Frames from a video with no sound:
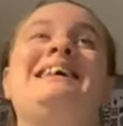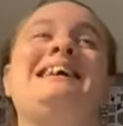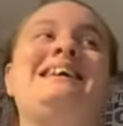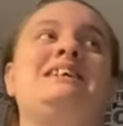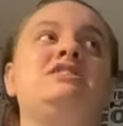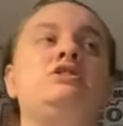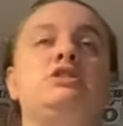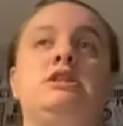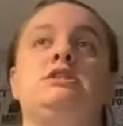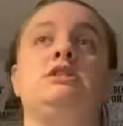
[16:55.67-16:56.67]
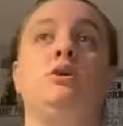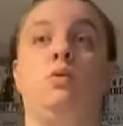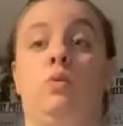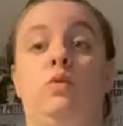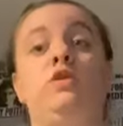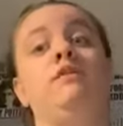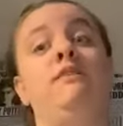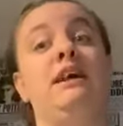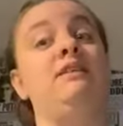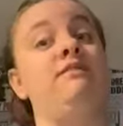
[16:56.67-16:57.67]
It's just the author
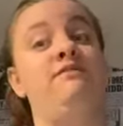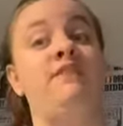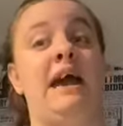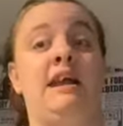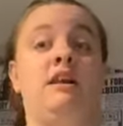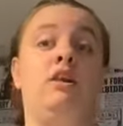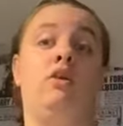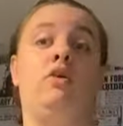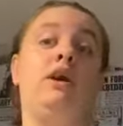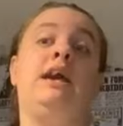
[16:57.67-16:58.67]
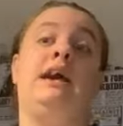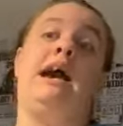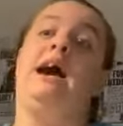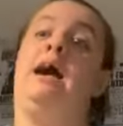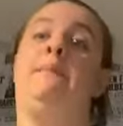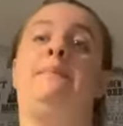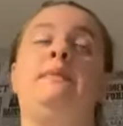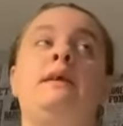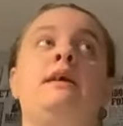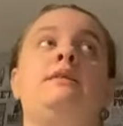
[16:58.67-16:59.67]
Violet Fenn looking at
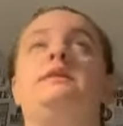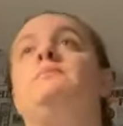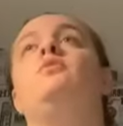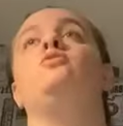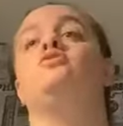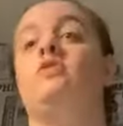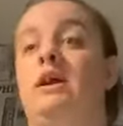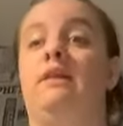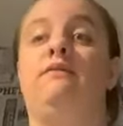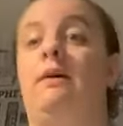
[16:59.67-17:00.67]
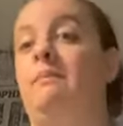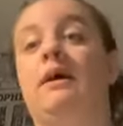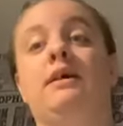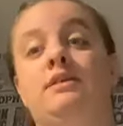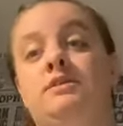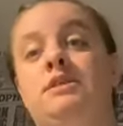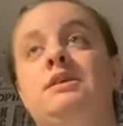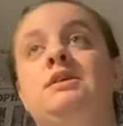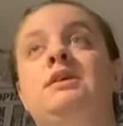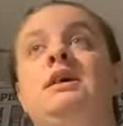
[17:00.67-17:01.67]
the portrayal of vampires
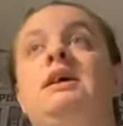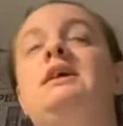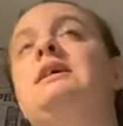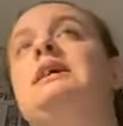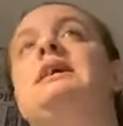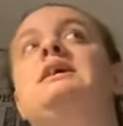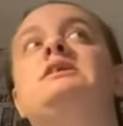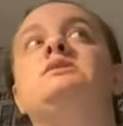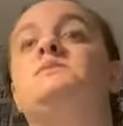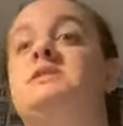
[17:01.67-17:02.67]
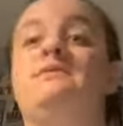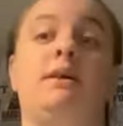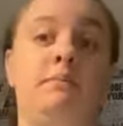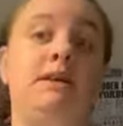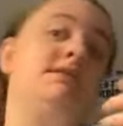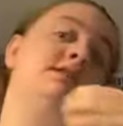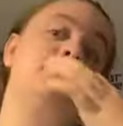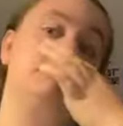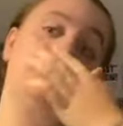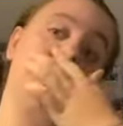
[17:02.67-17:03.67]
in specific media throughout